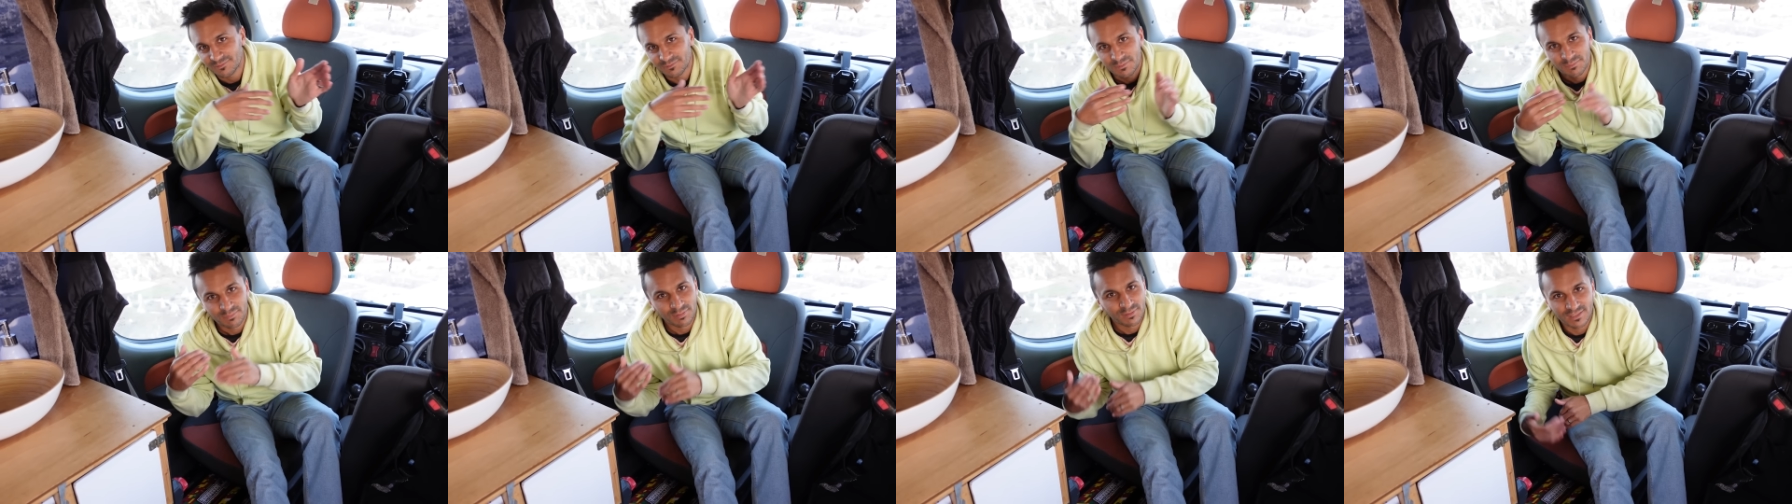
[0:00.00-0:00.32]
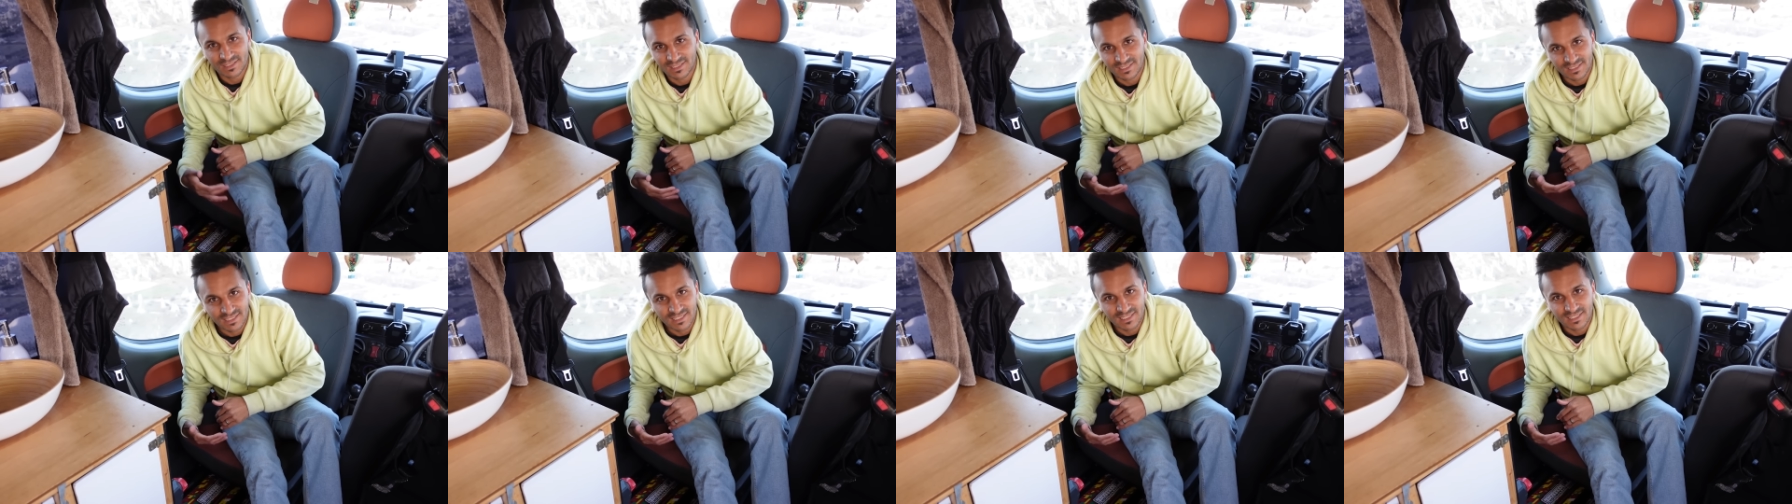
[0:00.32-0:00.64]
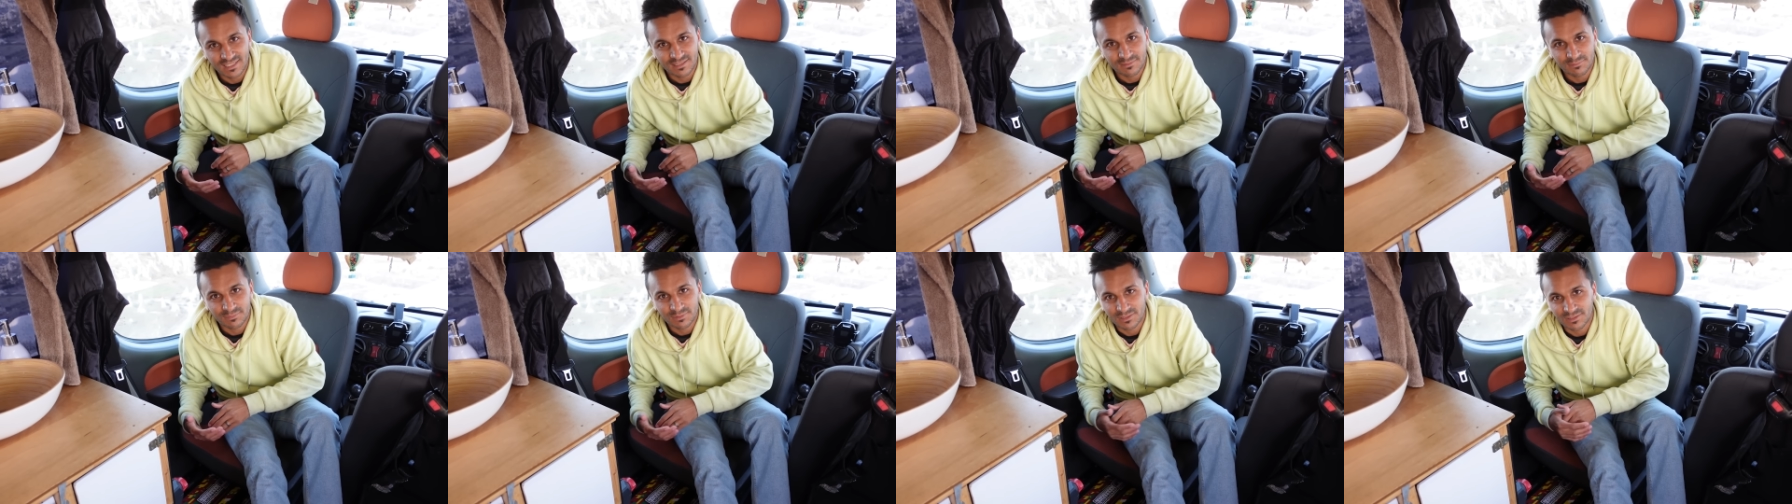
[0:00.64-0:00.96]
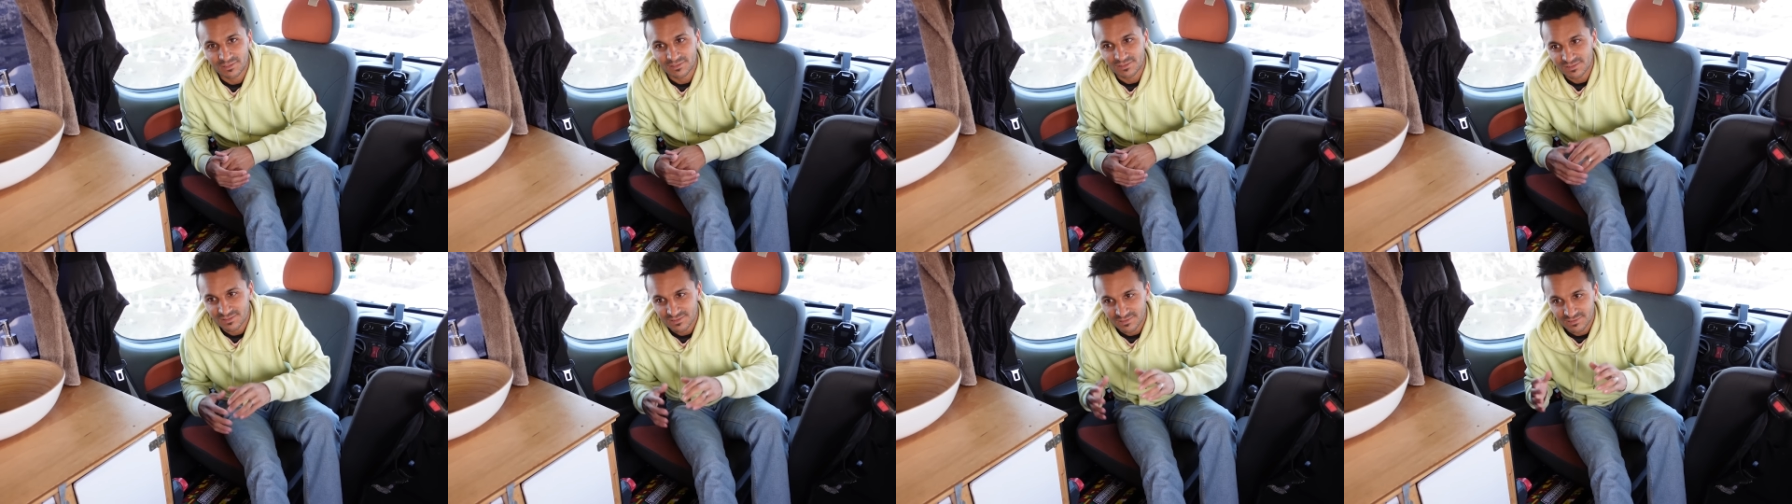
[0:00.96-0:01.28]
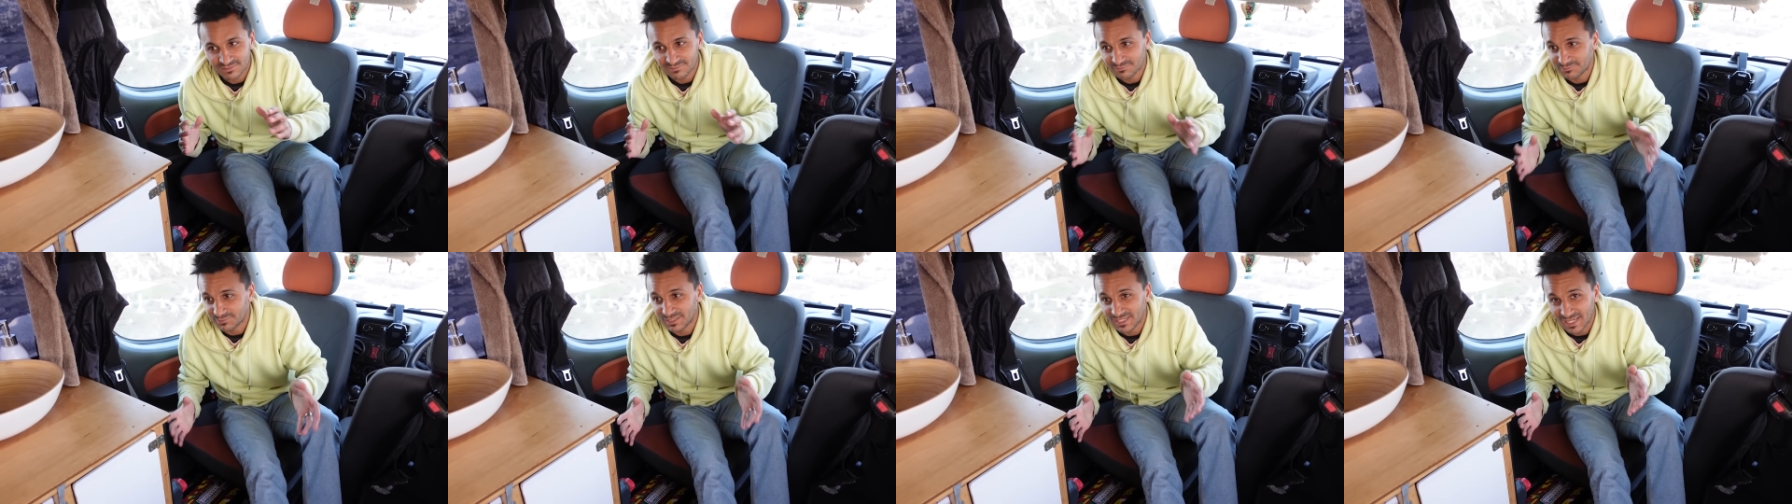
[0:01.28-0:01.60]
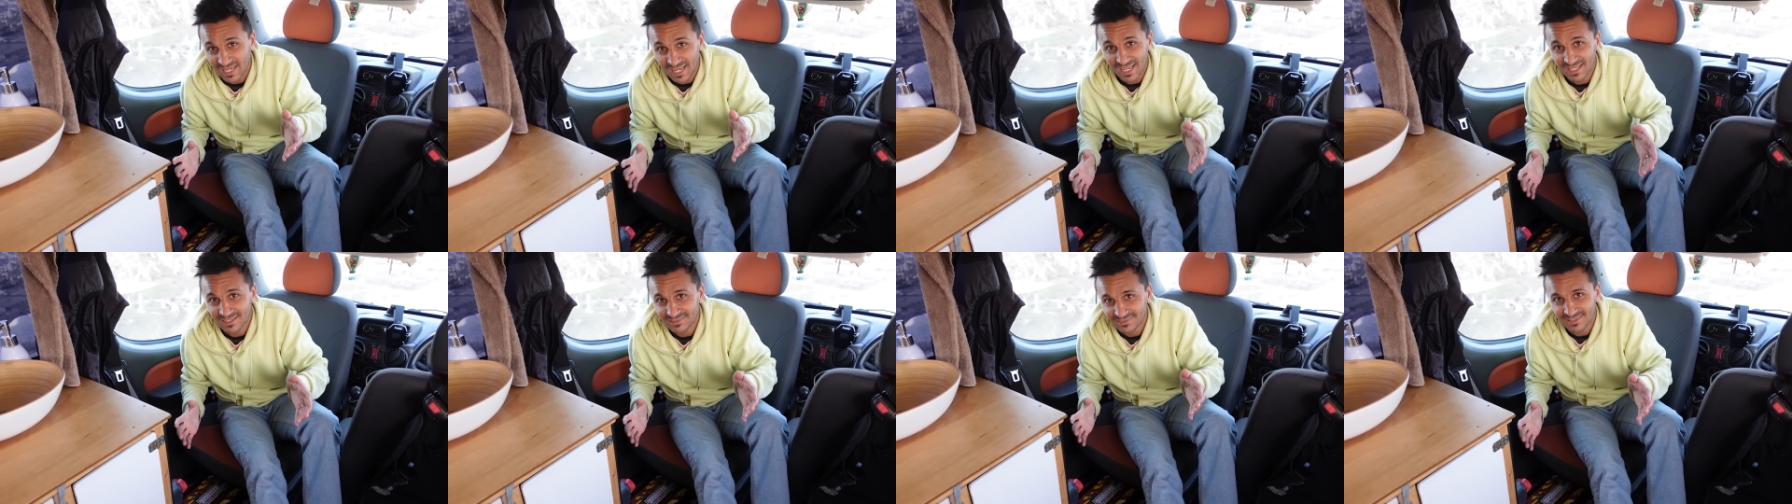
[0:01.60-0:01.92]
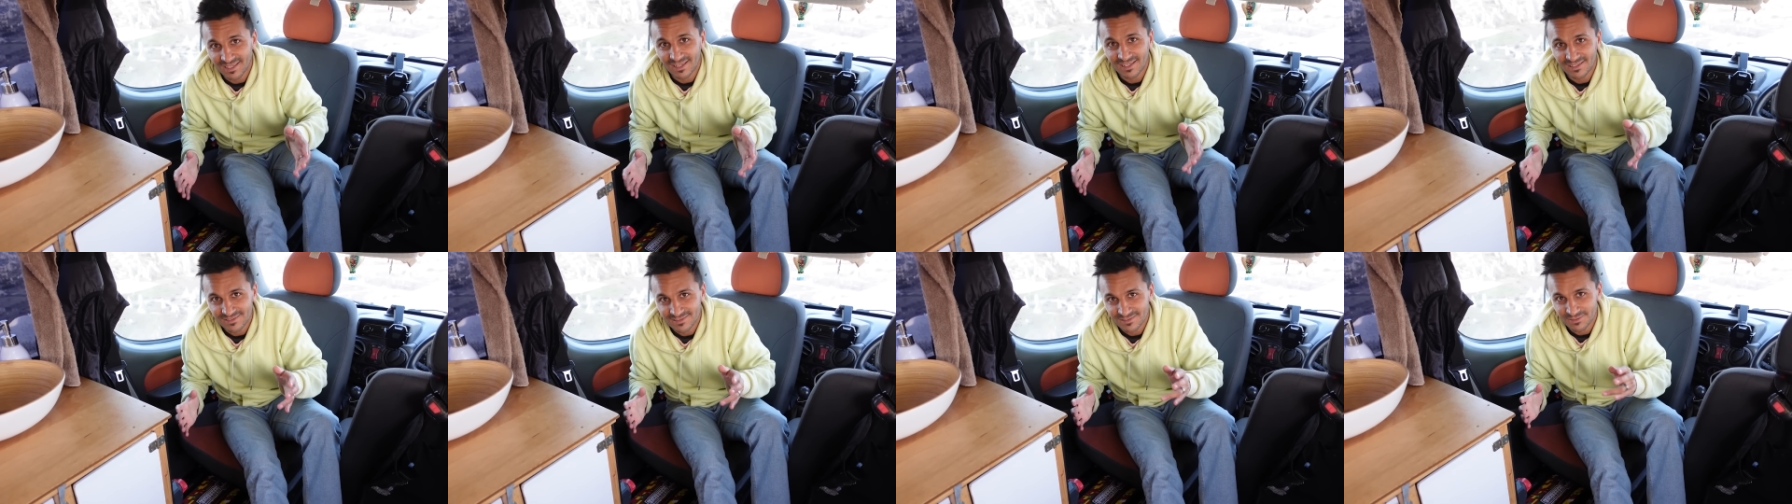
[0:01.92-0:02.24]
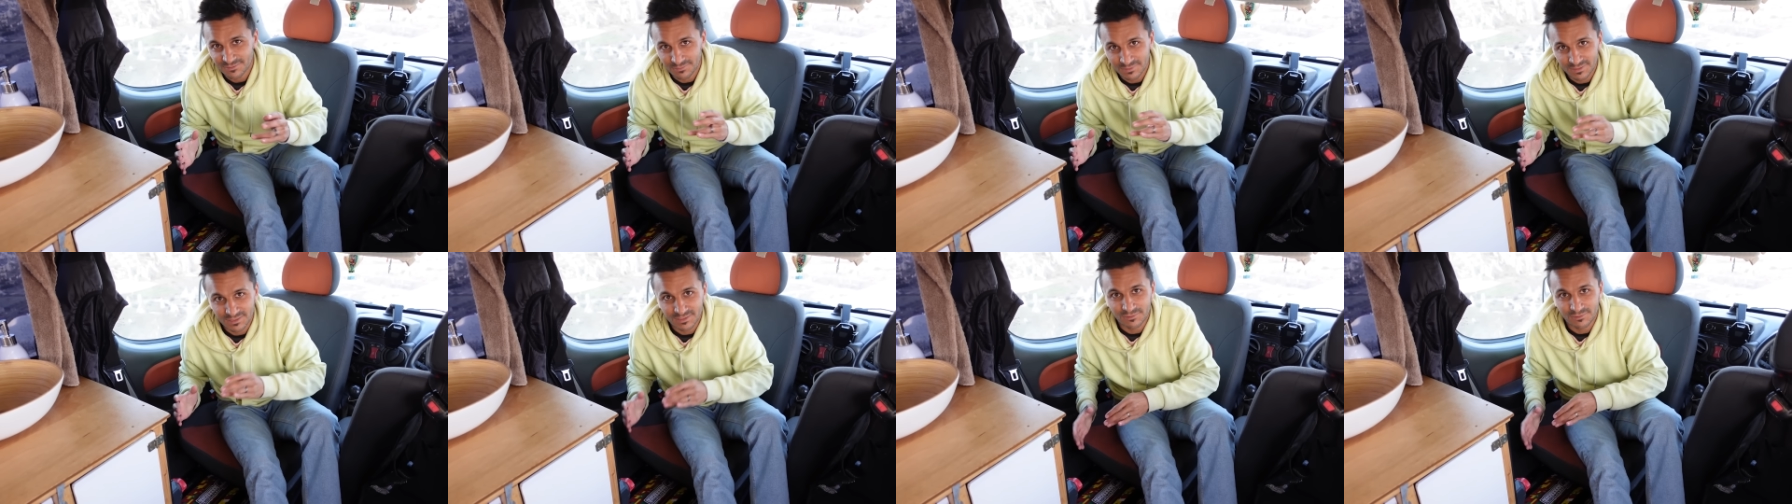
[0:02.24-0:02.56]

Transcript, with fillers: and we put it in here because we had that, so we